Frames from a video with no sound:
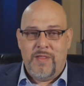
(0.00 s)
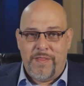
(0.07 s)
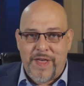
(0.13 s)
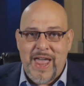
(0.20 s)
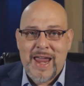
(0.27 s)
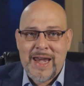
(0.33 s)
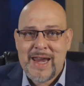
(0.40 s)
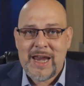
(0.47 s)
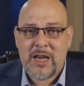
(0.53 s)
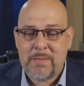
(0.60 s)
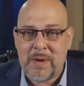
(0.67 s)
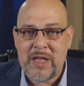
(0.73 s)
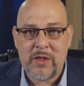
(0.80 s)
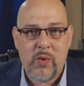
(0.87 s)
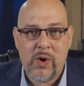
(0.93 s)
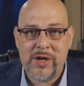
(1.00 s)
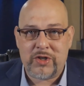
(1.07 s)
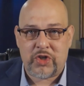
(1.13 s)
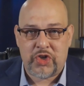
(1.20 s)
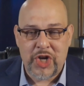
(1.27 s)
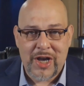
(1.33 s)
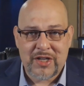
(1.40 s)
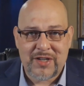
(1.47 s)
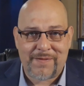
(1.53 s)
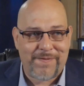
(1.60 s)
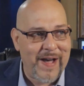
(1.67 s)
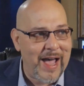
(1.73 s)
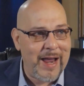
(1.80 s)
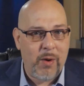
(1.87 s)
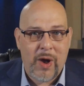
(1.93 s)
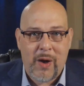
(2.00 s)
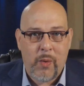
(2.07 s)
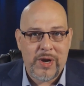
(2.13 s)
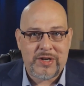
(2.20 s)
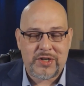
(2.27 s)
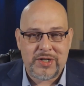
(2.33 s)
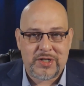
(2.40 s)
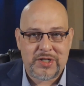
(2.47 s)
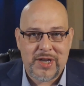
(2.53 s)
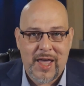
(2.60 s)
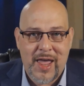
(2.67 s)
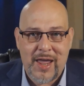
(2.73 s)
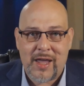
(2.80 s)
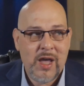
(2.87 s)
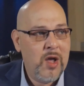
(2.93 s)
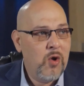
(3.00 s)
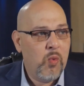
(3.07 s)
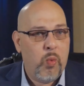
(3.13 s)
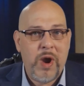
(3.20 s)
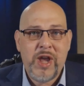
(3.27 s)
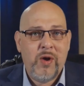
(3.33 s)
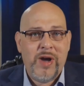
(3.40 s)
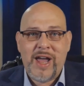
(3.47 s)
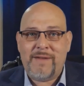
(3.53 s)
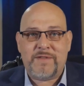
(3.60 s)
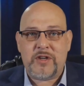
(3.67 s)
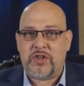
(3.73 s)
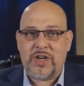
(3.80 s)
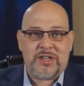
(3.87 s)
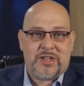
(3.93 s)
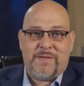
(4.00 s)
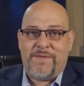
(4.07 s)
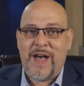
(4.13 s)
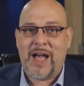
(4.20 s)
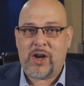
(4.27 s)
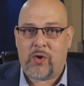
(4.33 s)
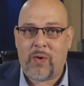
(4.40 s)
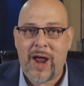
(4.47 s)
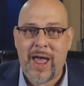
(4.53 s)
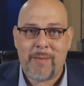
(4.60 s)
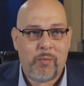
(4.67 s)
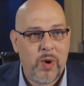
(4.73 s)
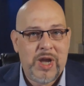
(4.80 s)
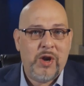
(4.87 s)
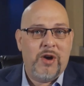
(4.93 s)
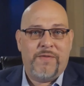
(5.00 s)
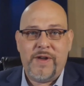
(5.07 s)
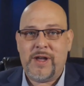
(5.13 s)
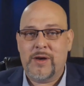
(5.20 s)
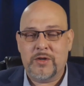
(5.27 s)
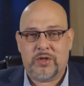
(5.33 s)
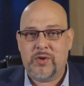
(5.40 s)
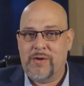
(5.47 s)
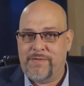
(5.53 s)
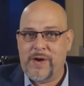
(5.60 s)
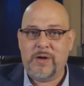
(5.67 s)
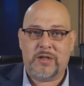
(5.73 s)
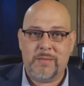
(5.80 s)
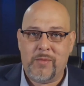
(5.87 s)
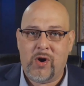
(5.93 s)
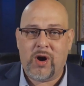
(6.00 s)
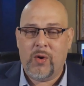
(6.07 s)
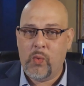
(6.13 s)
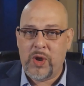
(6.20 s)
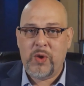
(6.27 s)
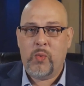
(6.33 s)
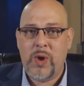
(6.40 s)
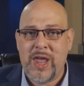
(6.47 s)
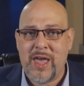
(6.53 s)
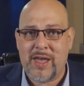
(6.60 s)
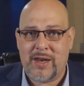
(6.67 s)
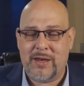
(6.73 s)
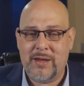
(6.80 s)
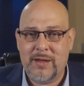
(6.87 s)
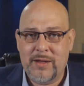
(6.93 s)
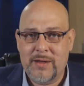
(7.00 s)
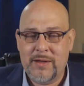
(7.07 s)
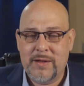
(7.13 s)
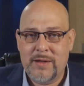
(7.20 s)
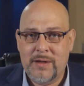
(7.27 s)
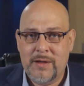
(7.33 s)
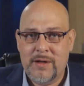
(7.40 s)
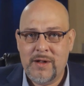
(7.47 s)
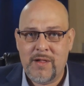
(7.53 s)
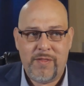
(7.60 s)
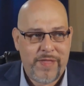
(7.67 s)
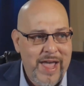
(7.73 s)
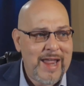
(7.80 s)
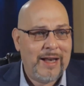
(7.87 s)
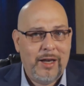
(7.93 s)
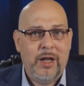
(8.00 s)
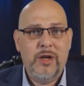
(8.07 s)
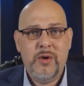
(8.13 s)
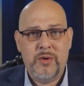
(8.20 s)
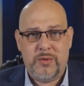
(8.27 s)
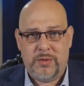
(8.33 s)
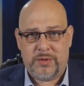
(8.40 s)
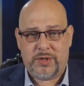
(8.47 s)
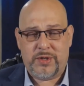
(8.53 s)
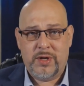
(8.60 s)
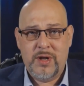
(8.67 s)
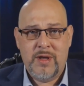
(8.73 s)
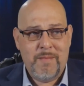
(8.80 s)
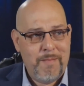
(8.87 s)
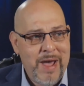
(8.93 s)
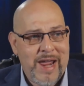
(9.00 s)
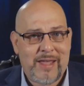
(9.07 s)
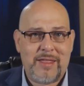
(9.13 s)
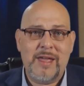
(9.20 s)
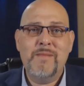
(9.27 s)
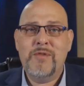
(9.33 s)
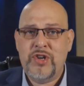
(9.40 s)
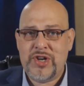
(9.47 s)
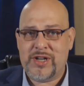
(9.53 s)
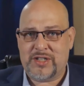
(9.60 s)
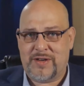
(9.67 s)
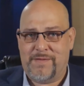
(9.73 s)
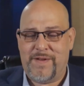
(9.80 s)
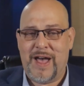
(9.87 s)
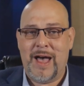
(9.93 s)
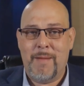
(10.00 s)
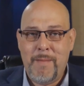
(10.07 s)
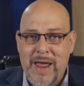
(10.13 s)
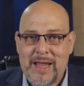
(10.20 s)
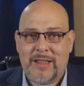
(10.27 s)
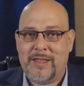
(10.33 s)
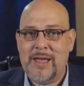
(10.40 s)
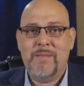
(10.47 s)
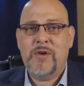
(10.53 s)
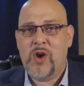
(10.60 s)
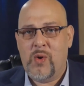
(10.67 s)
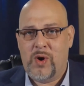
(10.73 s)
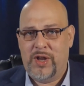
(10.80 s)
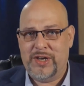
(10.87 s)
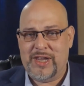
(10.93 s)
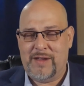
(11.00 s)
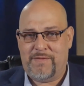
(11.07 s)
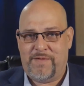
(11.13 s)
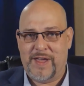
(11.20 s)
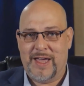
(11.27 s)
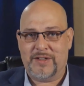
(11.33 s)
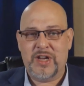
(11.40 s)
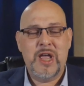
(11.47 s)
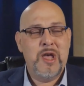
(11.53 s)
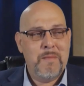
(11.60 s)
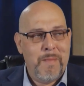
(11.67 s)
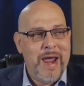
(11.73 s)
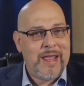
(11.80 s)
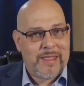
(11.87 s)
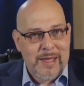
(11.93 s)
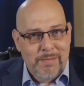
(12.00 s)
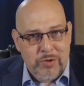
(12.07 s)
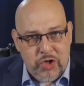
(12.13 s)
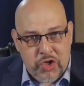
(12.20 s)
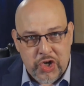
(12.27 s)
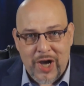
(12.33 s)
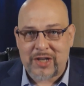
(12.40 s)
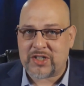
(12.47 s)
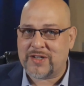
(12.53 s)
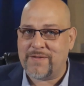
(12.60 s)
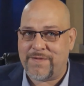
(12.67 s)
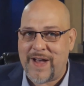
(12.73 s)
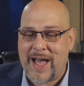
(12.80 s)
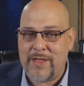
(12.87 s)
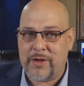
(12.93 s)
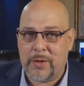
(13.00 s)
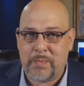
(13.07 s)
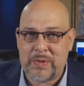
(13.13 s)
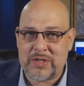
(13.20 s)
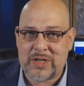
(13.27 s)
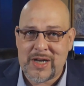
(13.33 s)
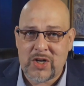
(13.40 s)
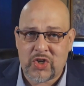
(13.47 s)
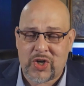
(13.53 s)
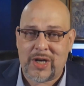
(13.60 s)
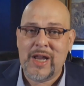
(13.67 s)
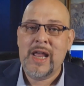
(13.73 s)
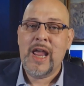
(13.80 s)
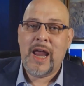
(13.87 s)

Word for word: They need to be the ones justifying why we should stay. We don't have to justify crap. We know if it goes to a vote tomorrow, we win. They lose. Make them justify, make them go on defense, make them justify their position.